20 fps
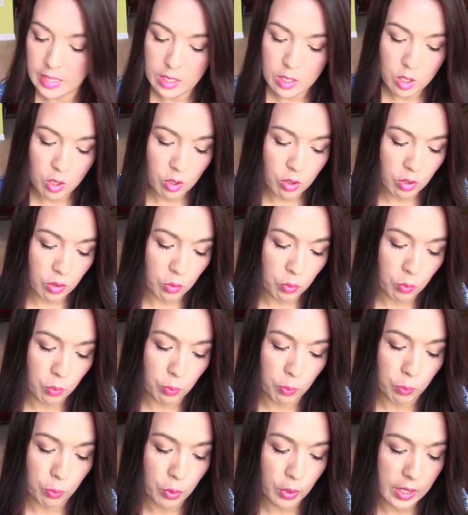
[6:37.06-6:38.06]
these are
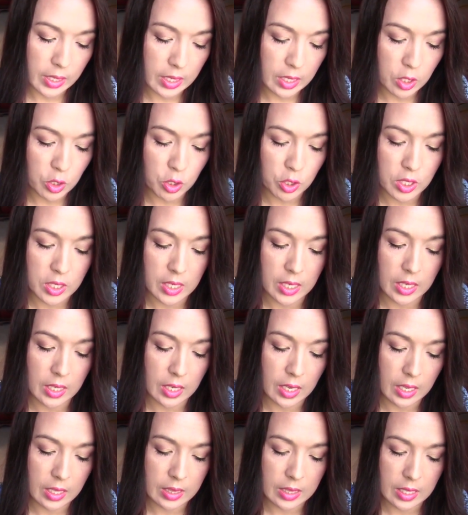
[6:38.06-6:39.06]
pretty
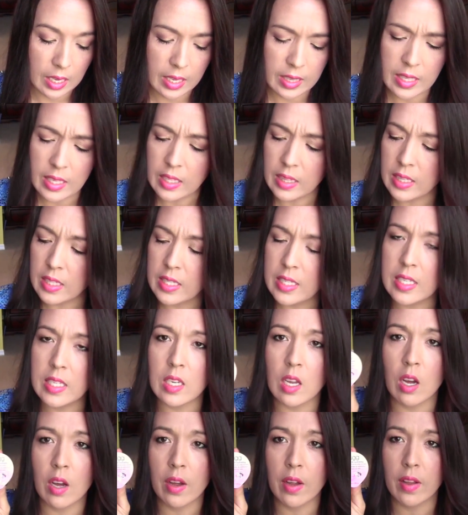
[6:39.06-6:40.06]
interesting. I think this
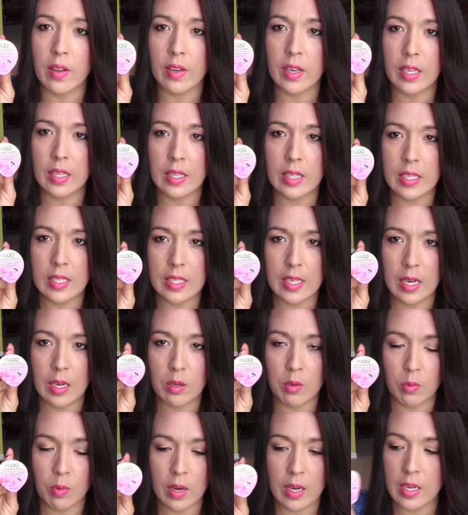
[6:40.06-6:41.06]
is on the
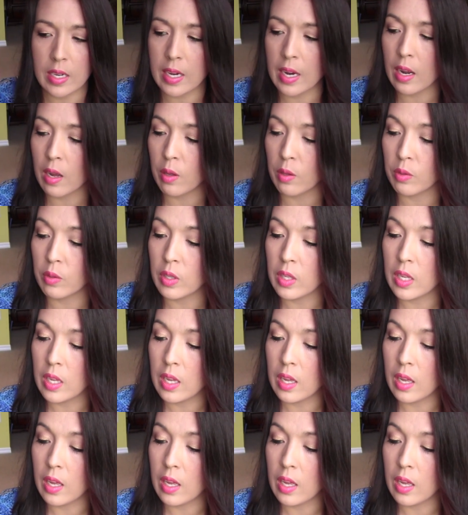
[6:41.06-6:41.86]
site right now.